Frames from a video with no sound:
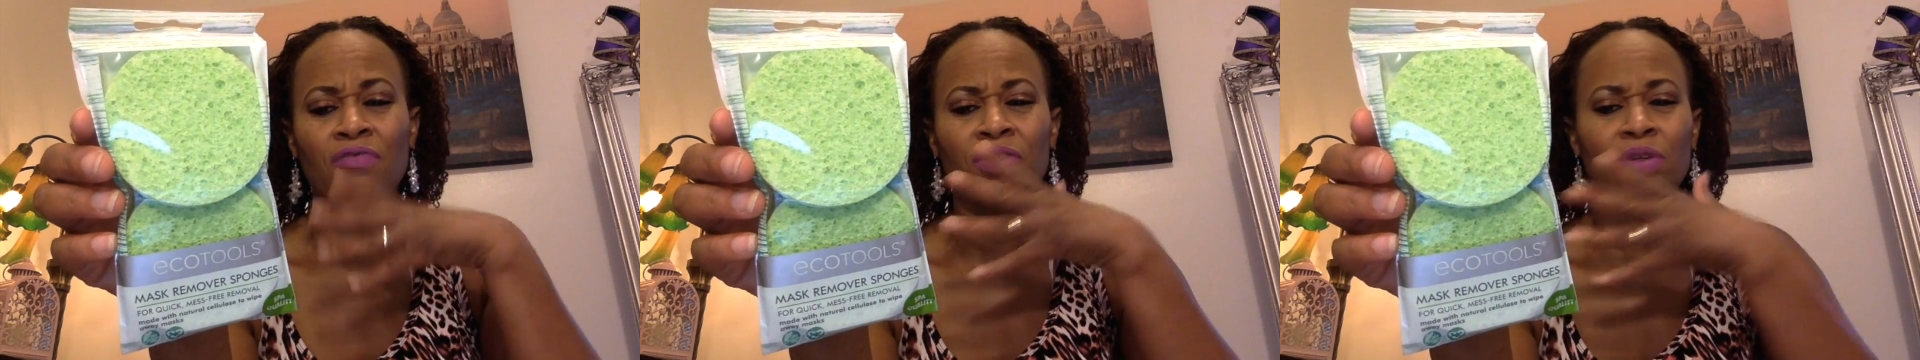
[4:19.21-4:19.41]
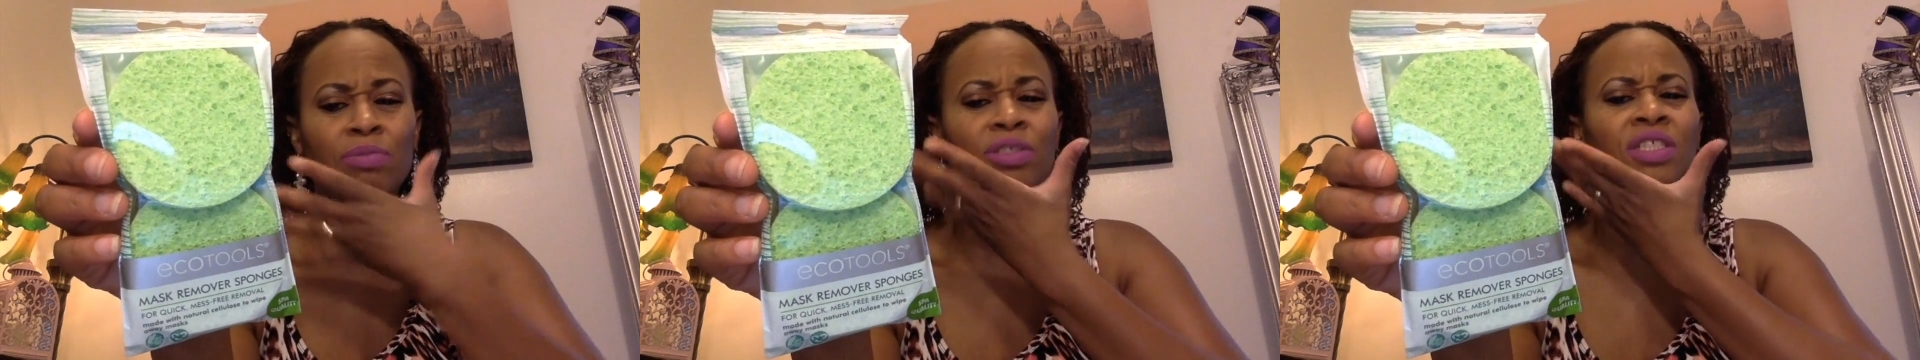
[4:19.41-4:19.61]

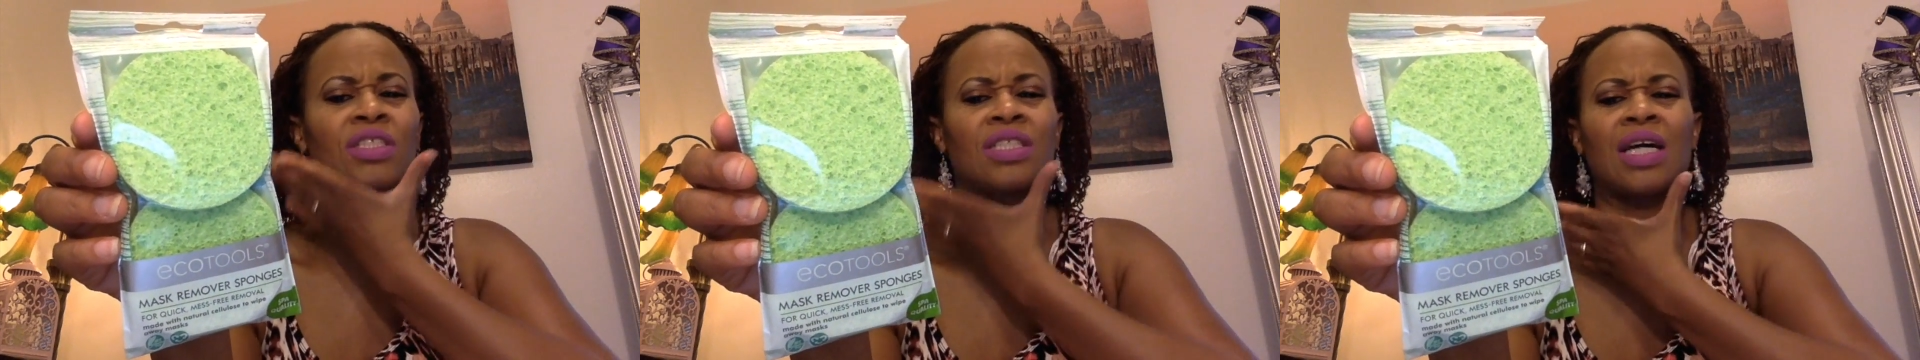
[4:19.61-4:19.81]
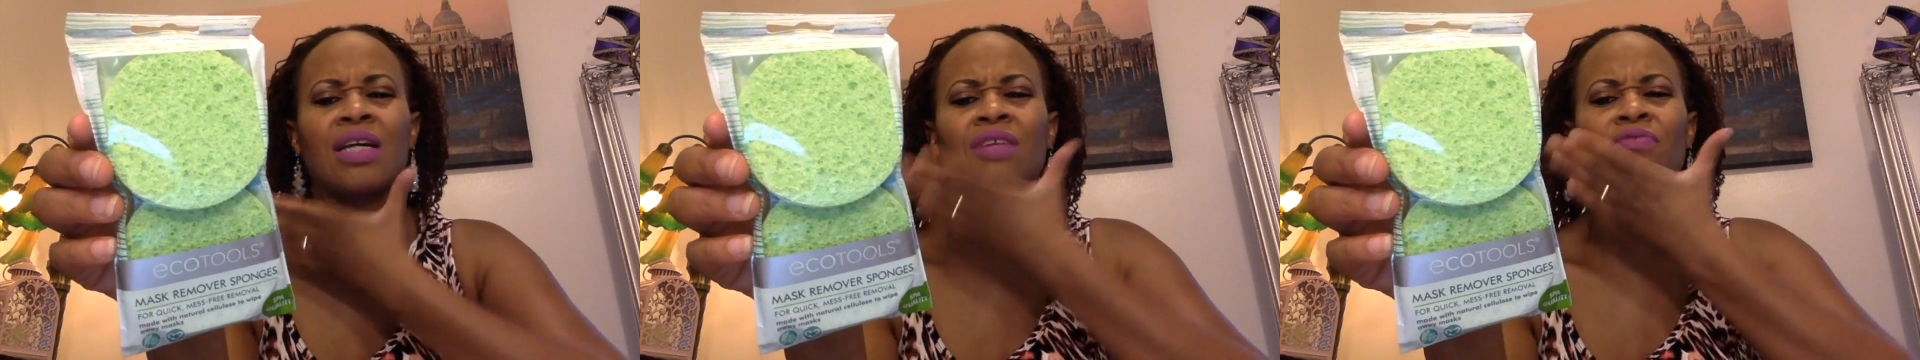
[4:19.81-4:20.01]
and it was
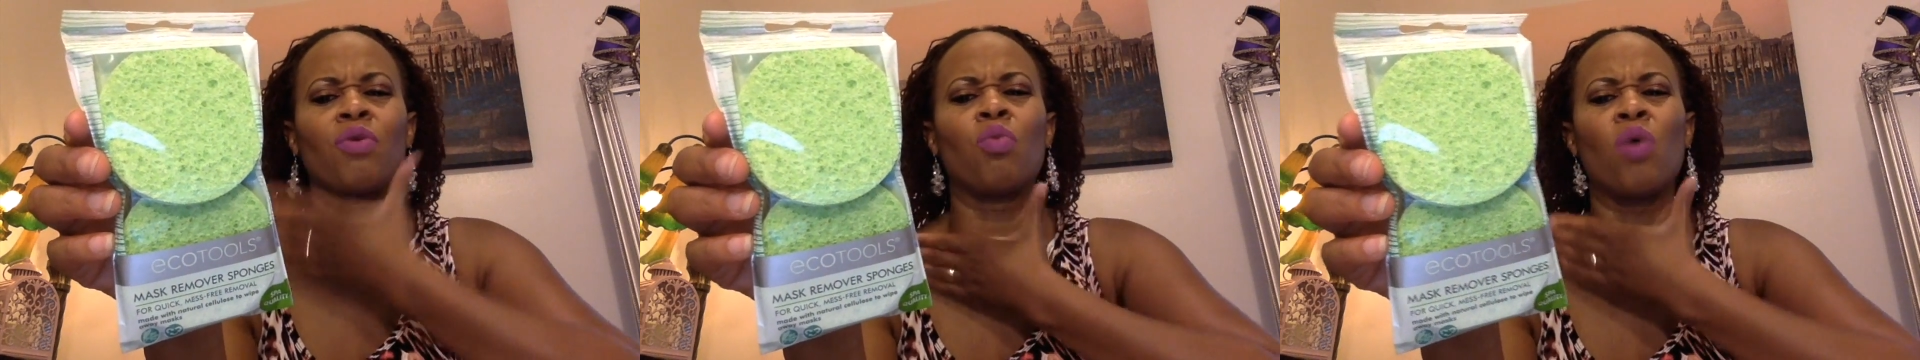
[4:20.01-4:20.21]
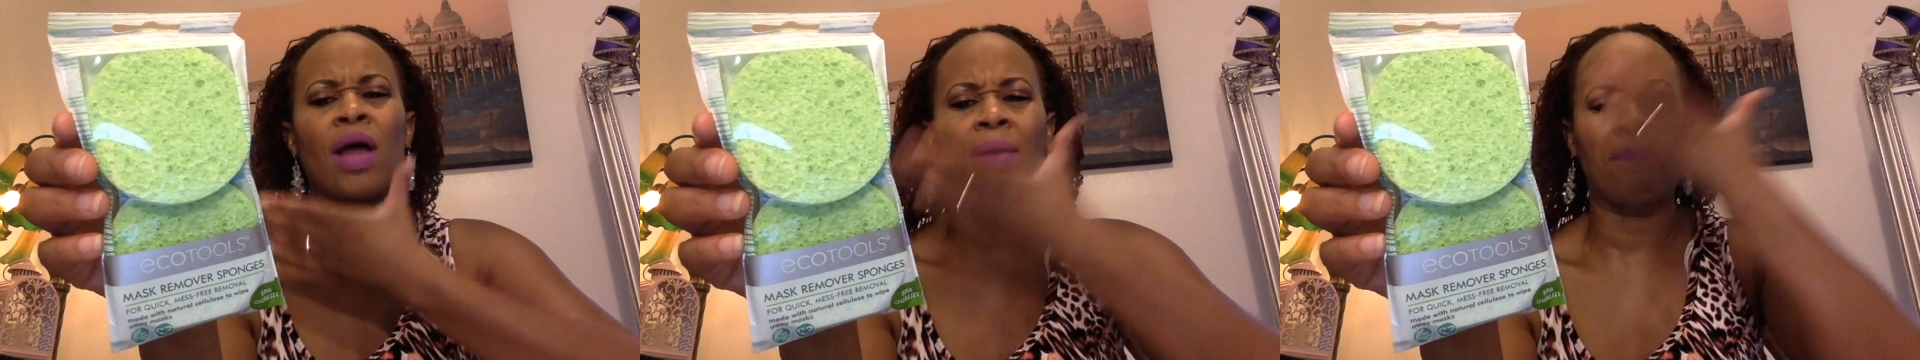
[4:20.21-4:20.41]
just kind of a
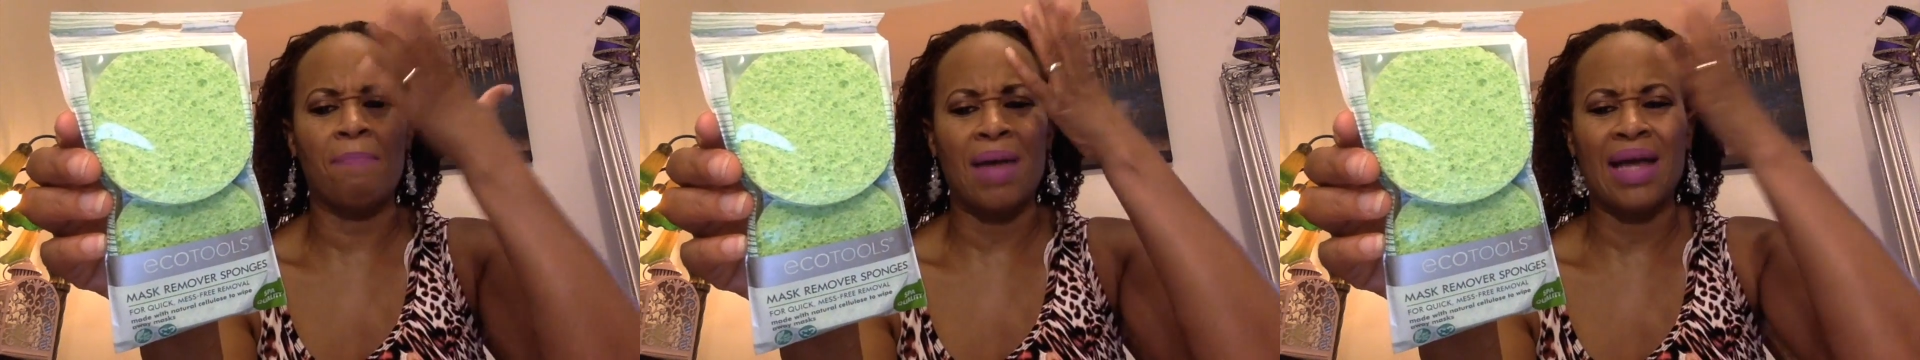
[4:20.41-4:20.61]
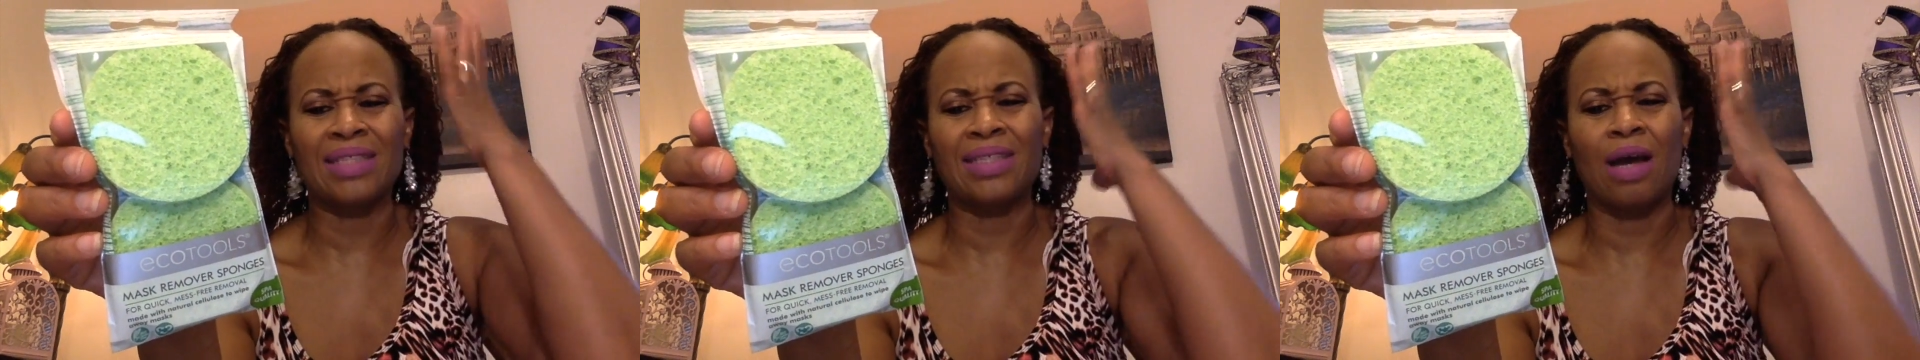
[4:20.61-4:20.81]
wet
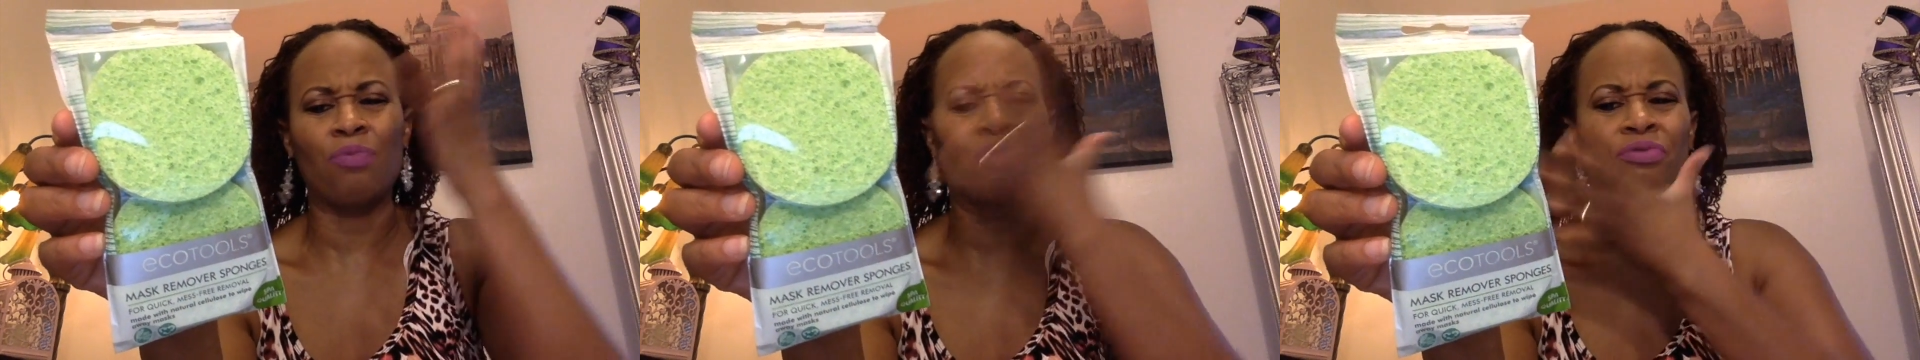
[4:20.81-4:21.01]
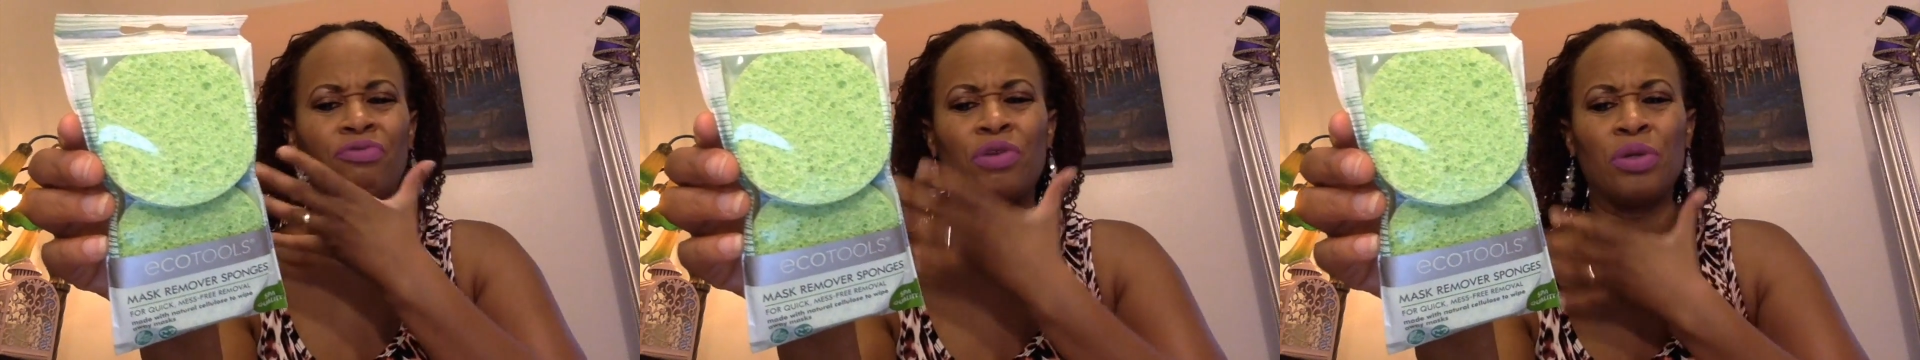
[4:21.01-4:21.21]
mess. I
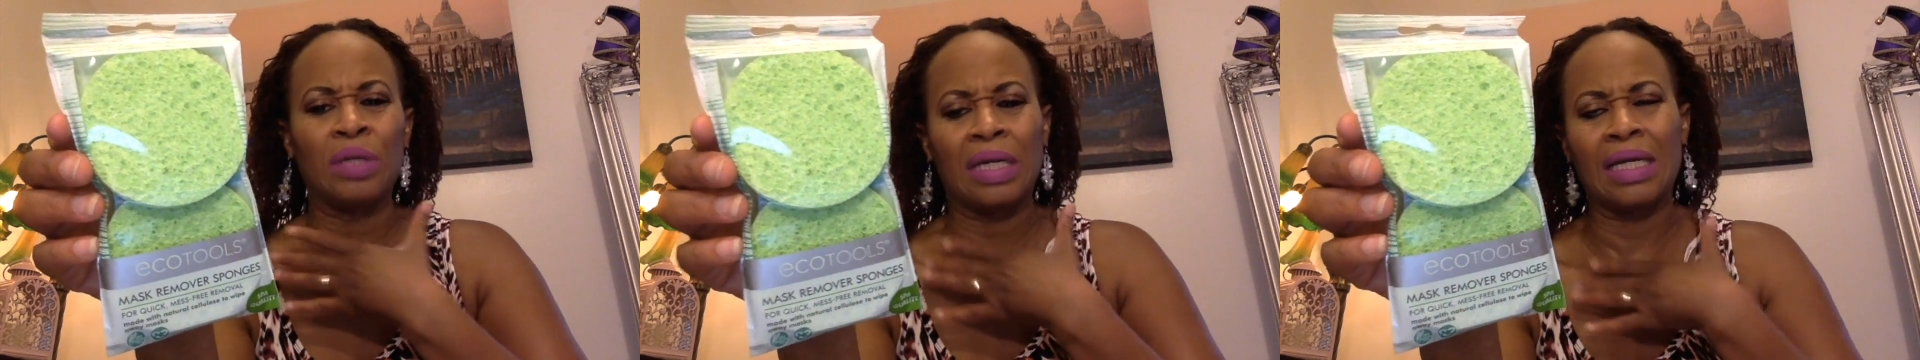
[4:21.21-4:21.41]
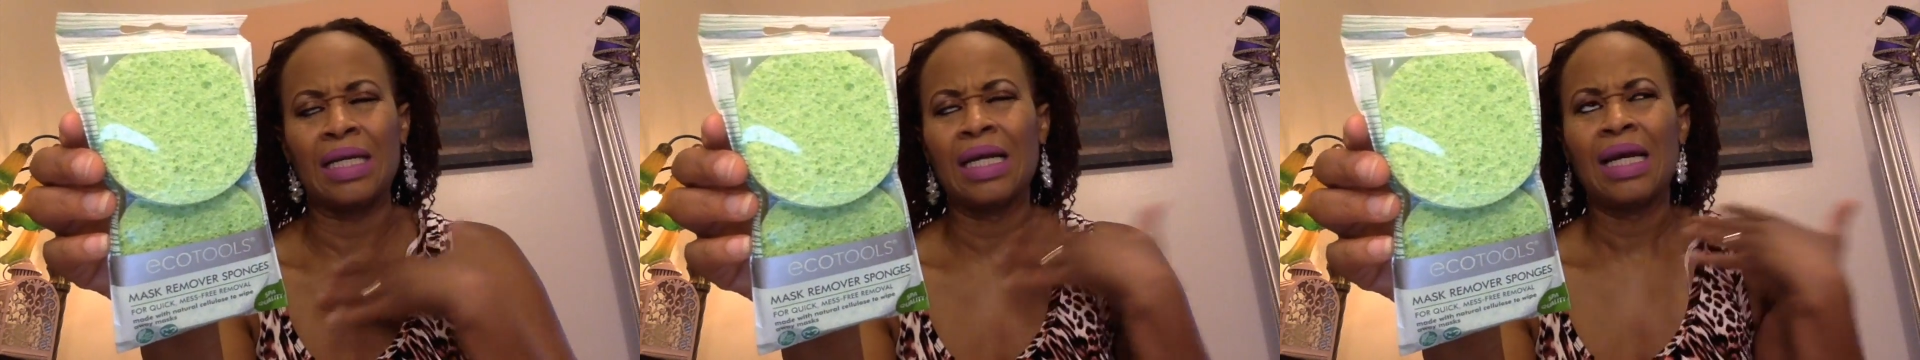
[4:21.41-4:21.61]
reviewed
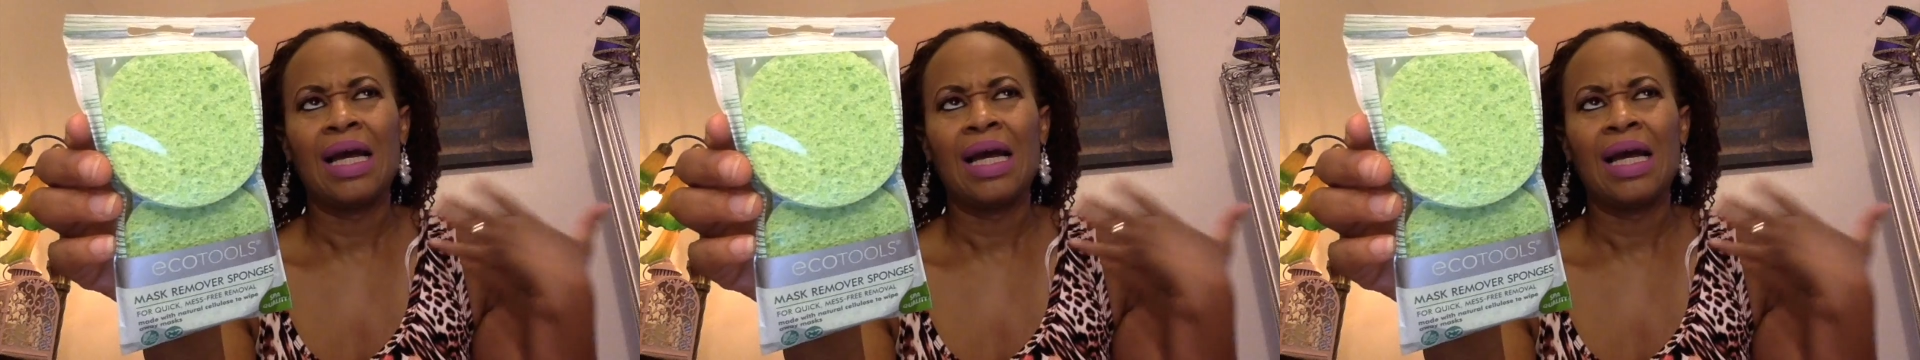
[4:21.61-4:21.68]
it.